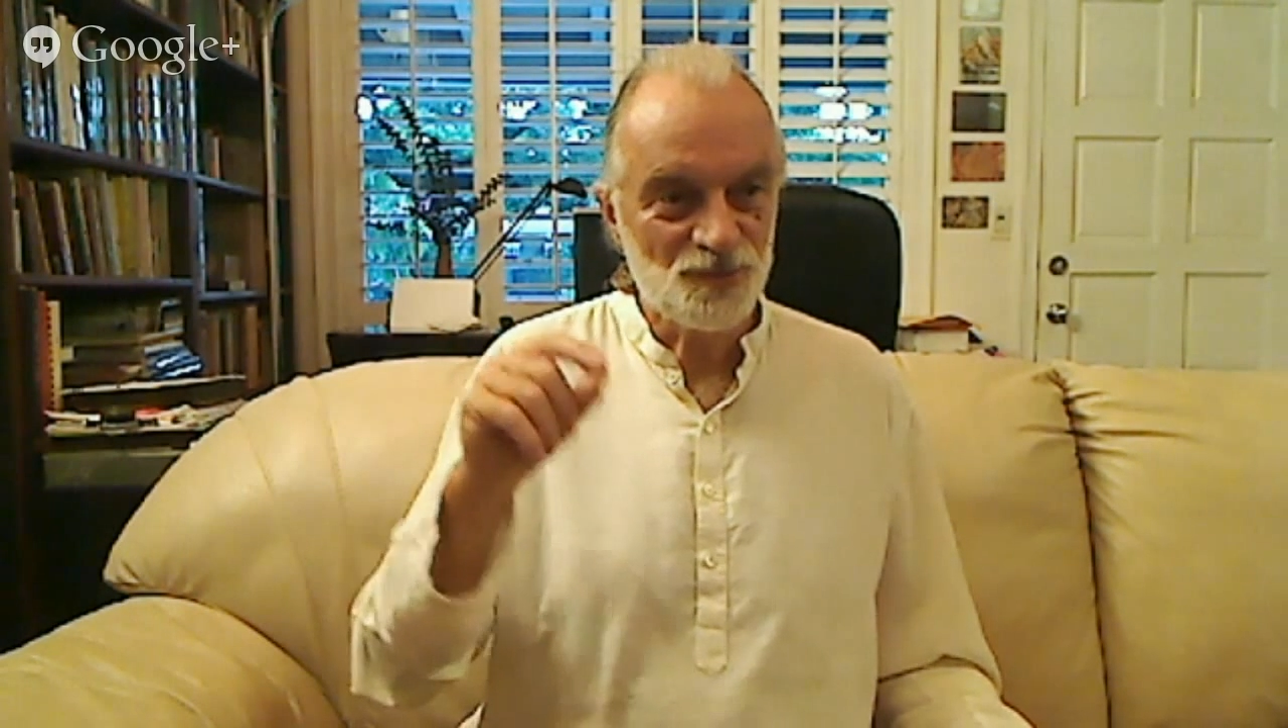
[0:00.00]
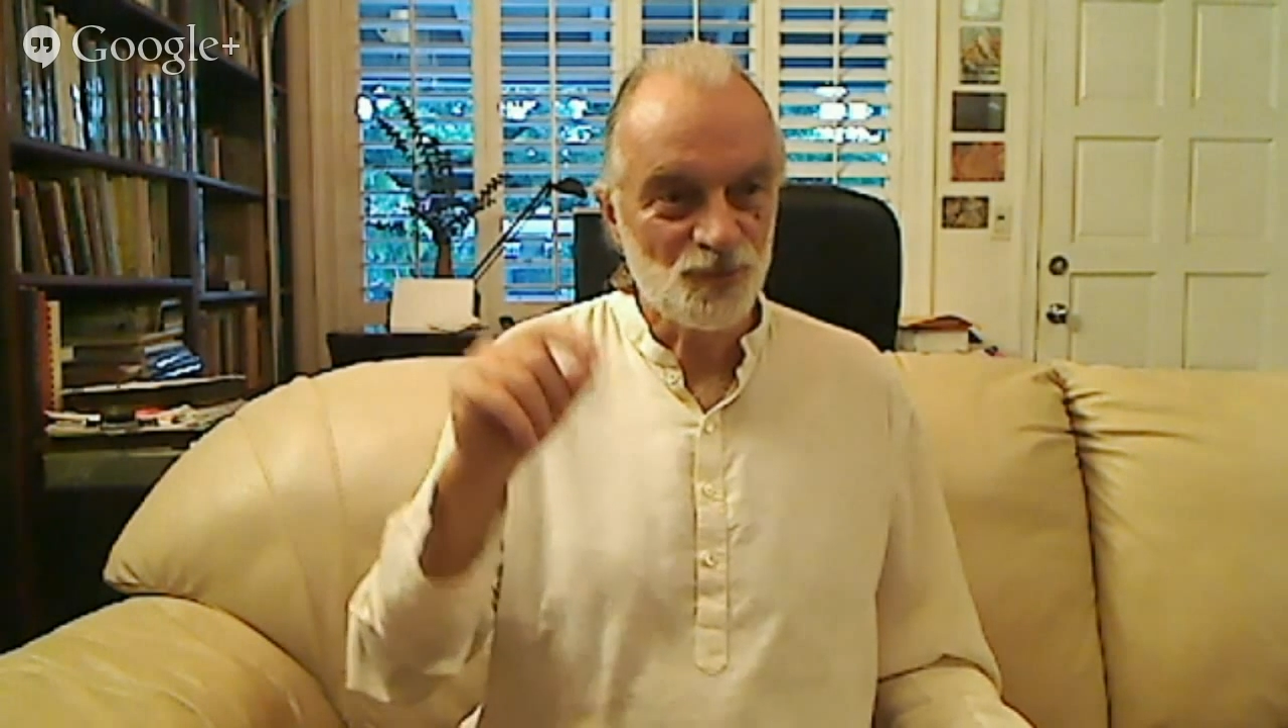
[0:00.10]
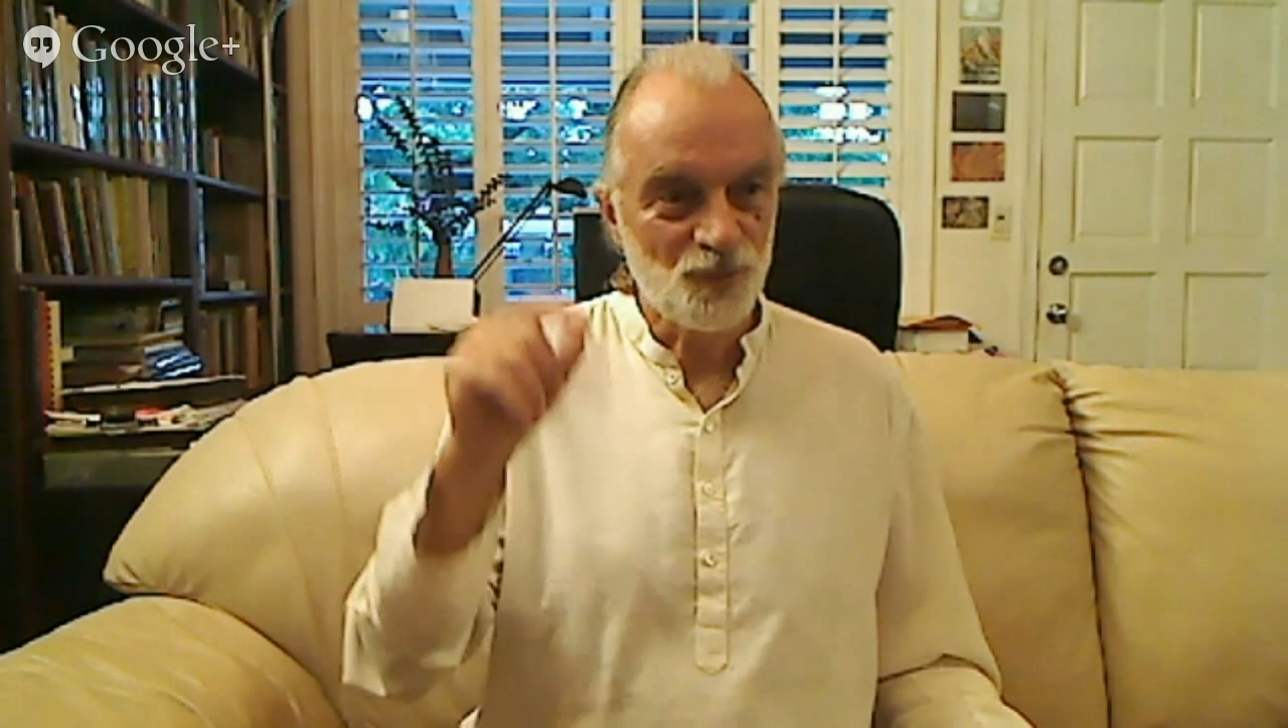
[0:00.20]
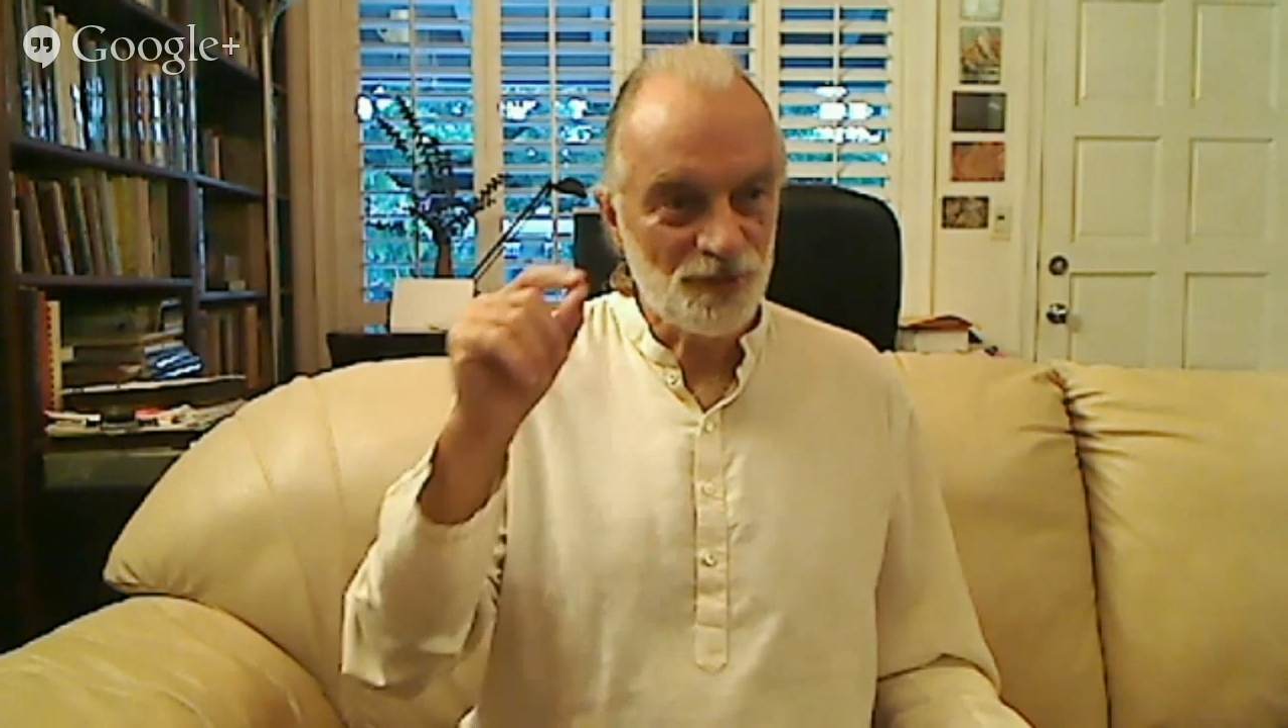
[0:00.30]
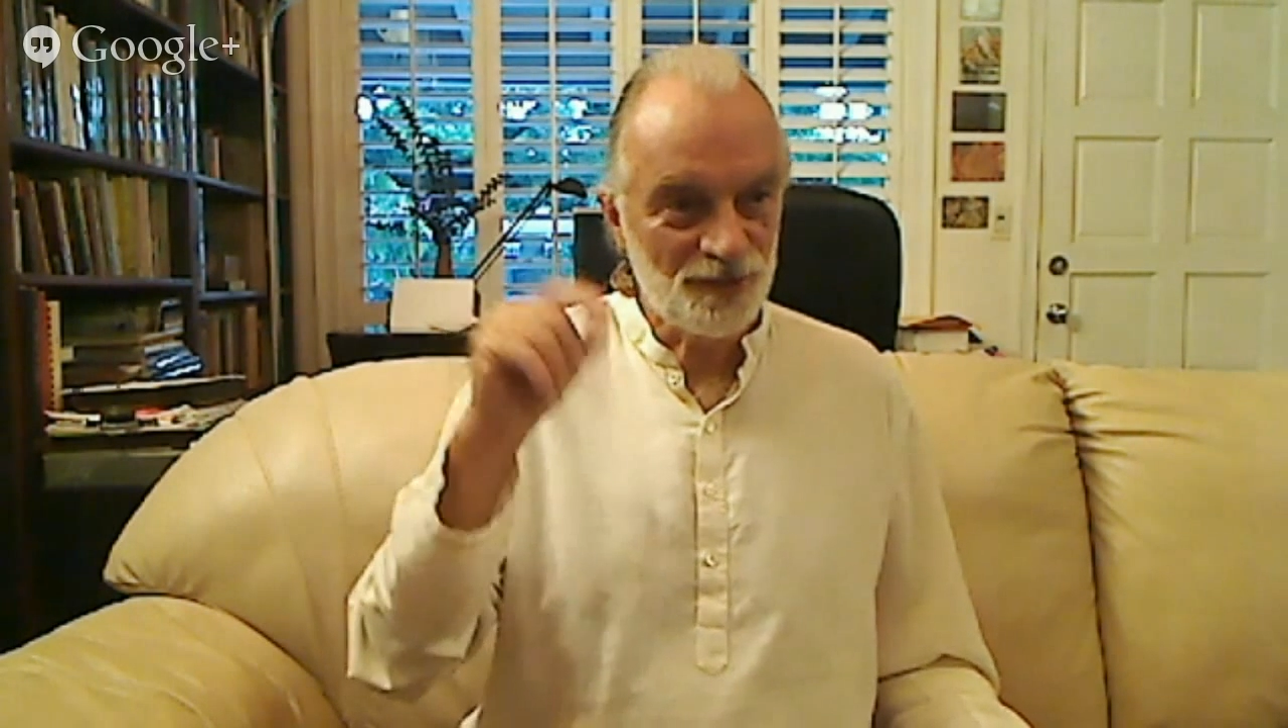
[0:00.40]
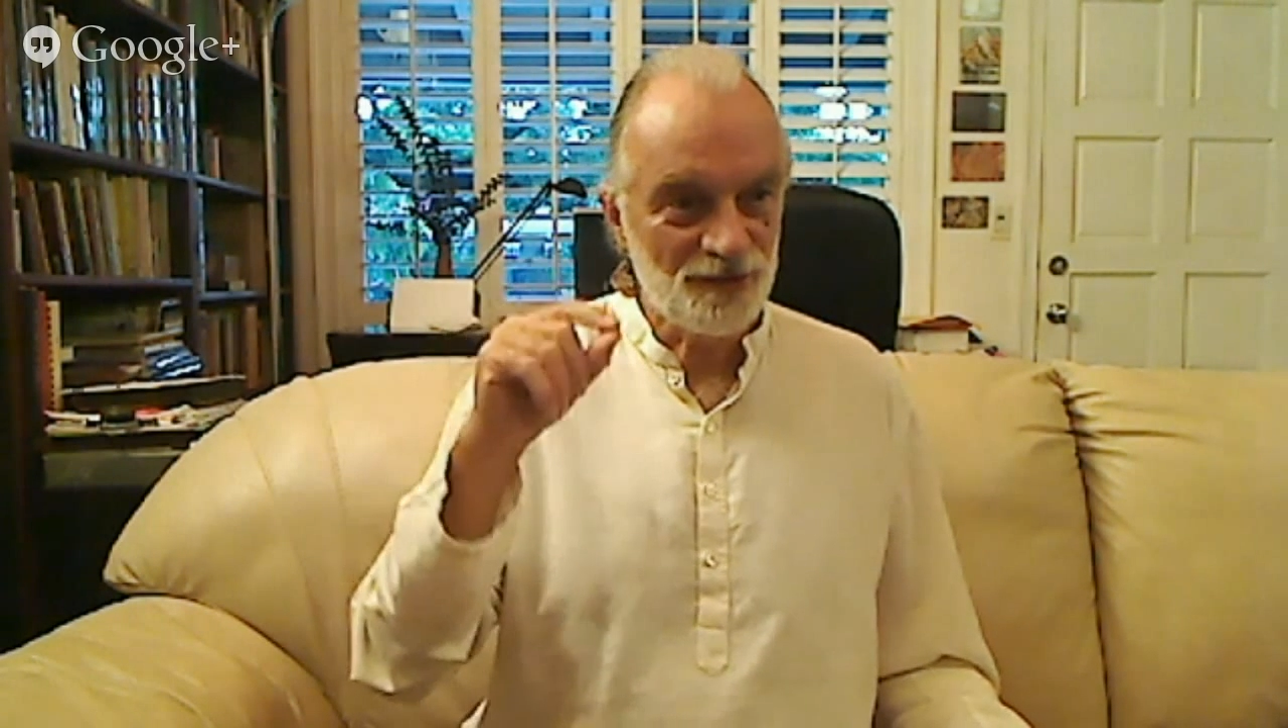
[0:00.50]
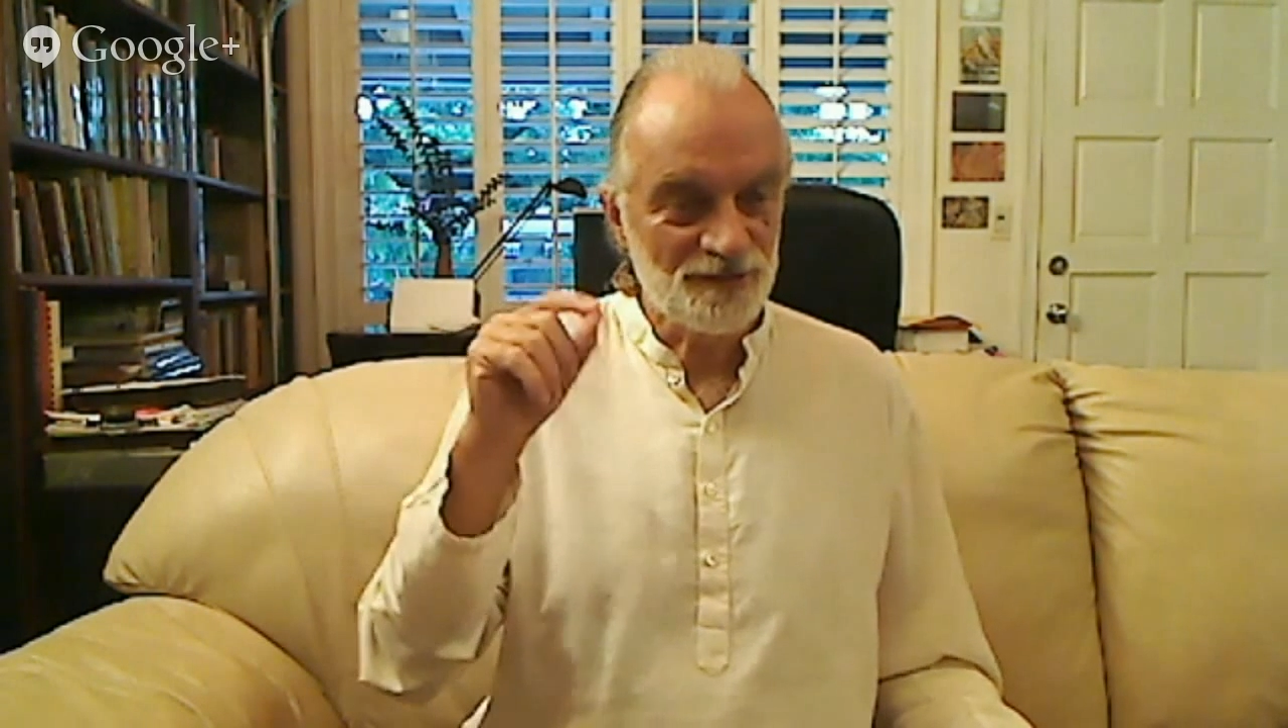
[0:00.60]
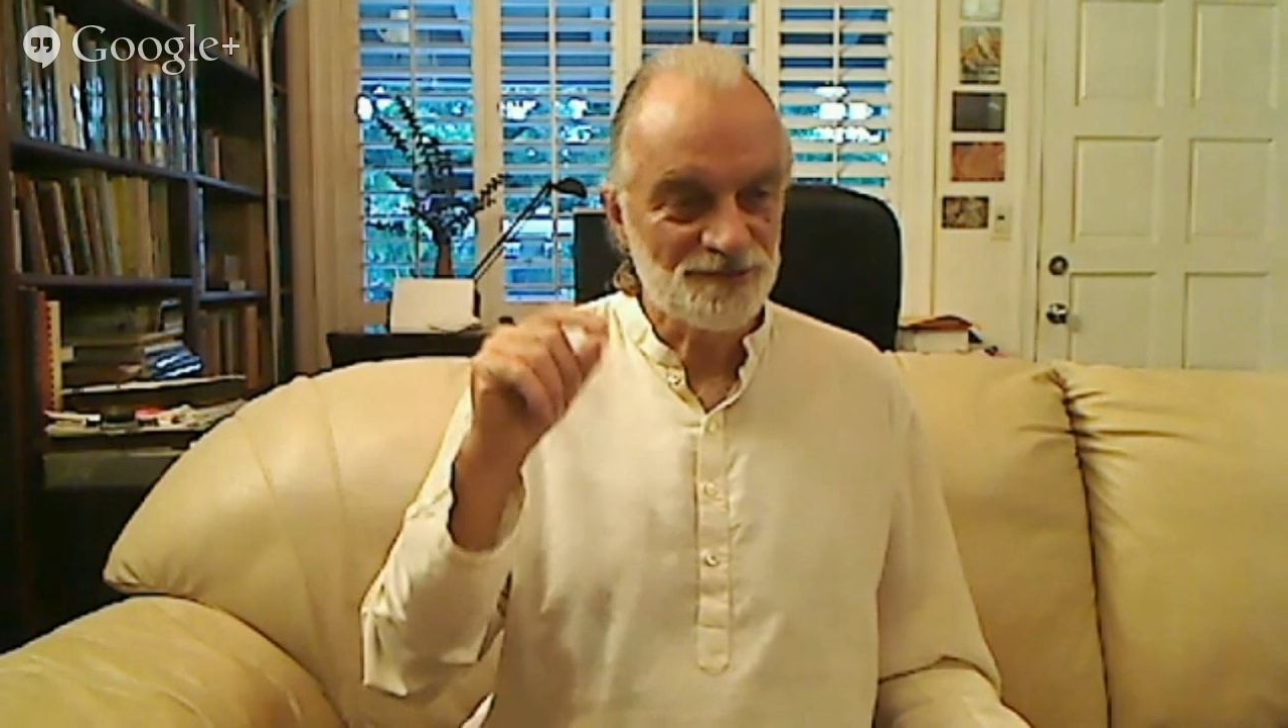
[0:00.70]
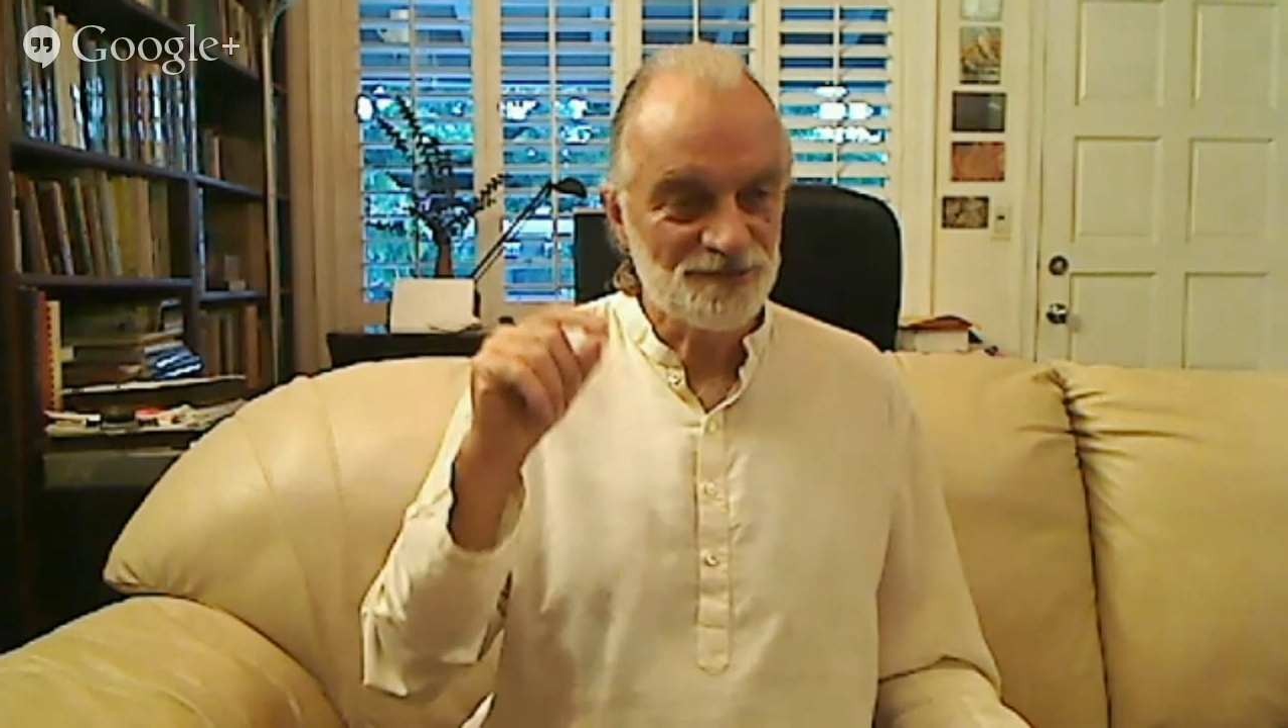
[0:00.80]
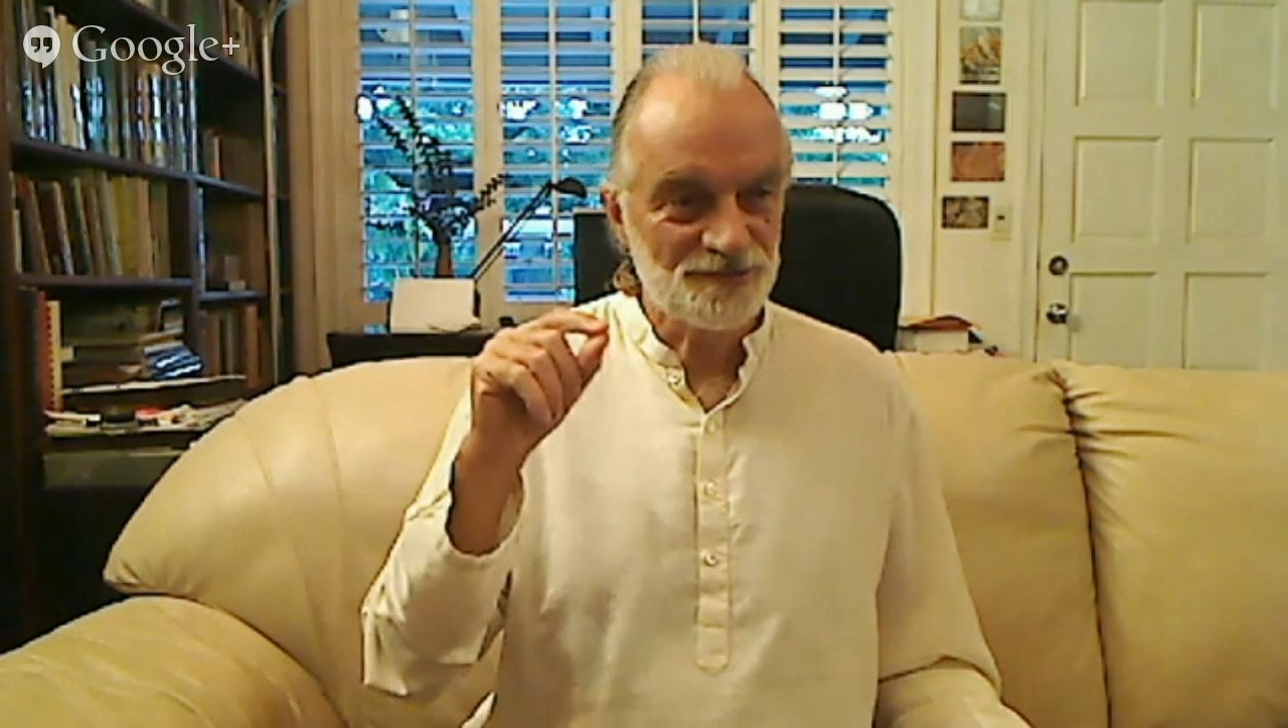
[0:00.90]

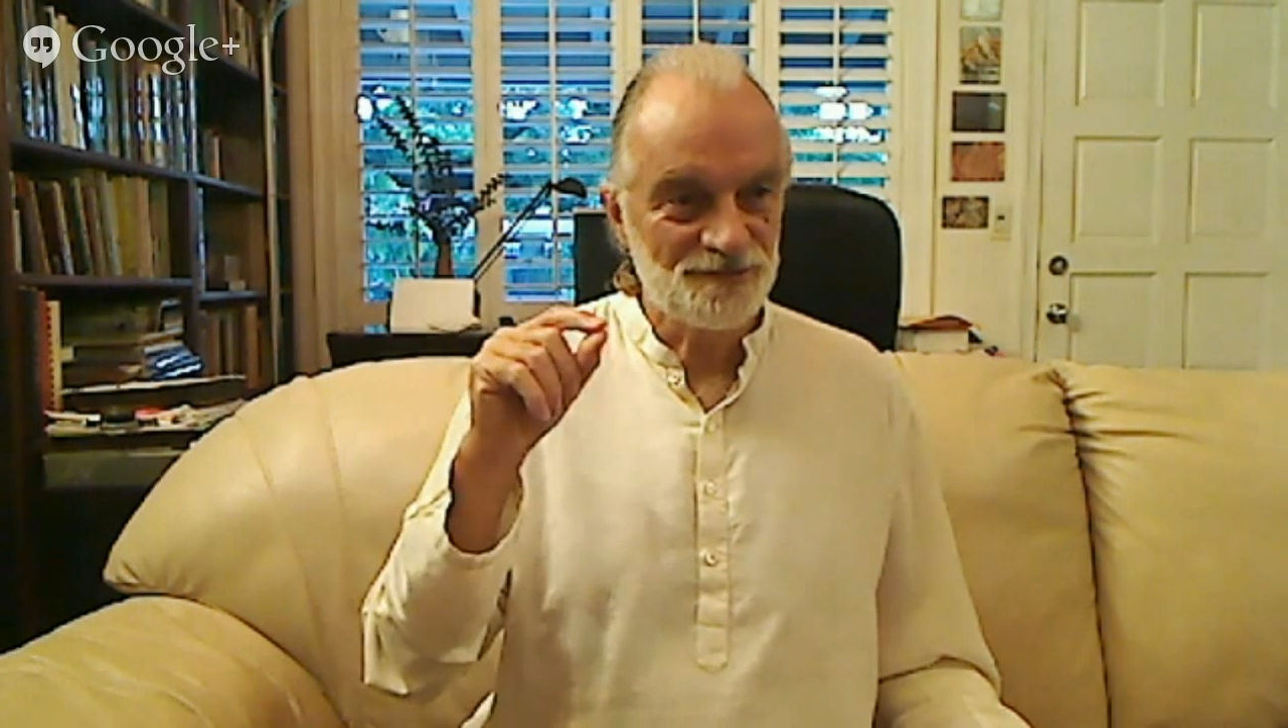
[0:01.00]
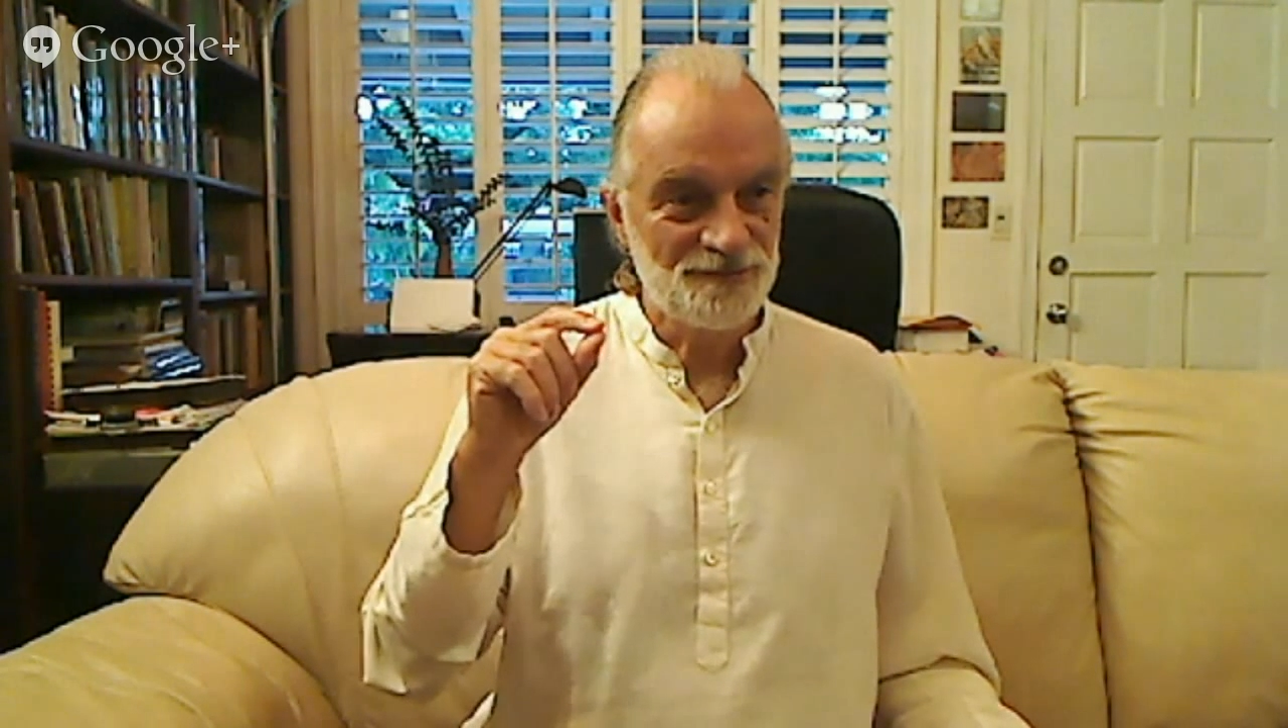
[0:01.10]
world